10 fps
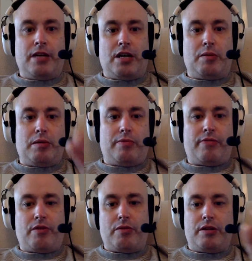we
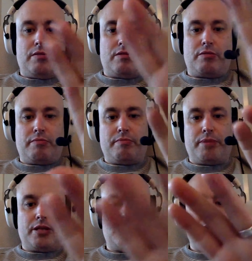throw in some
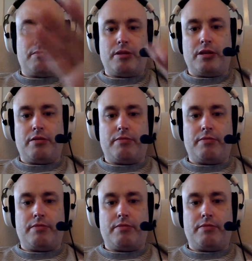pictures up there